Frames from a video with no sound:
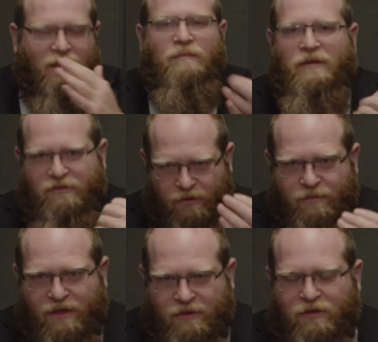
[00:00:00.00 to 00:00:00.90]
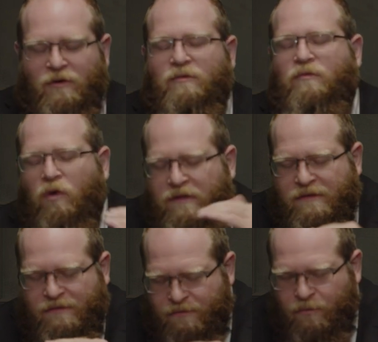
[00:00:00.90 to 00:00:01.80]
between me and you,
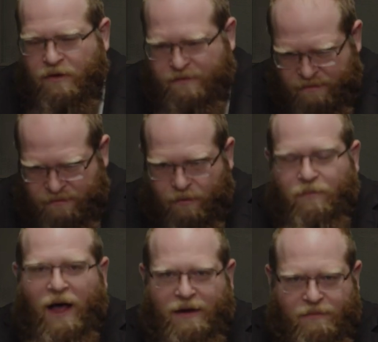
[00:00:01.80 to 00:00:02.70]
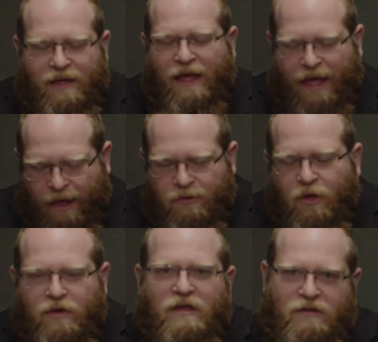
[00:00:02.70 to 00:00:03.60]
what's your bottom? How
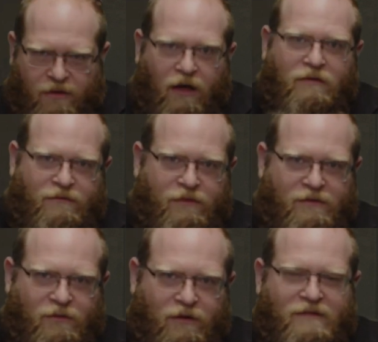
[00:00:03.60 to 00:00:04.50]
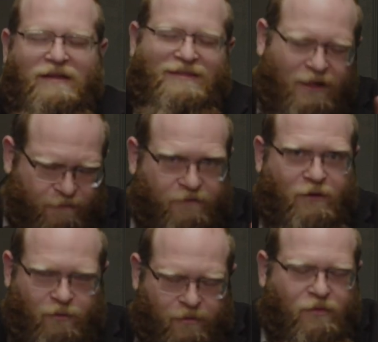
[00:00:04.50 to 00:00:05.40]
low can you go for this horse? It's not
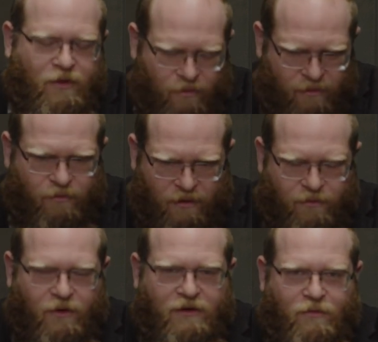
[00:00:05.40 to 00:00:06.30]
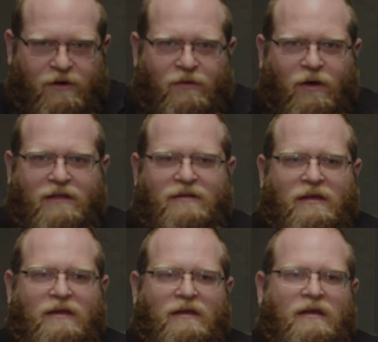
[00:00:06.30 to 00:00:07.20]
50 ruble. What do you want?
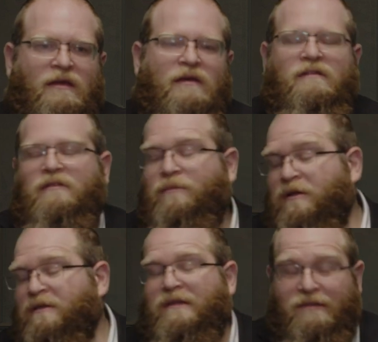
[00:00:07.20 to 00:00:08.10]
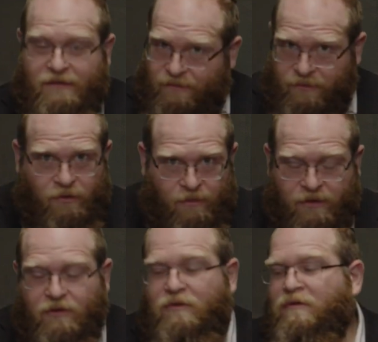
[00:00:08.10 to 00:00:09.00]
So the bartender says, listen, between me
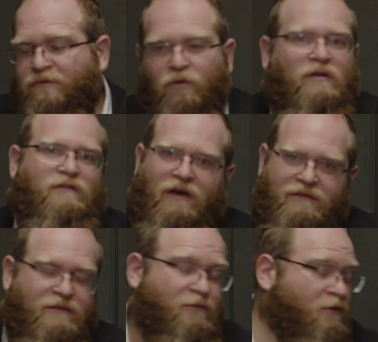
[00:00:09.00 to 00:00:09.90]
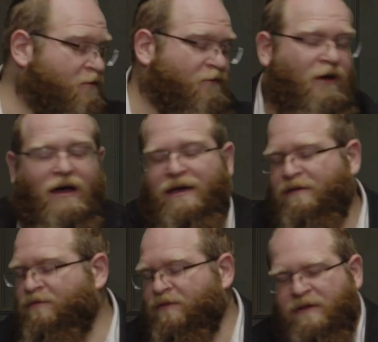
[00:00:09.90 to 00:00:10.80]
and you, 45.
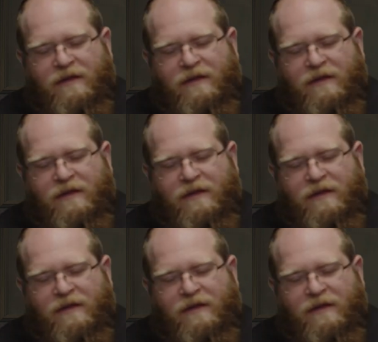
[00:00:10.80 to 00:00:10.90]
45,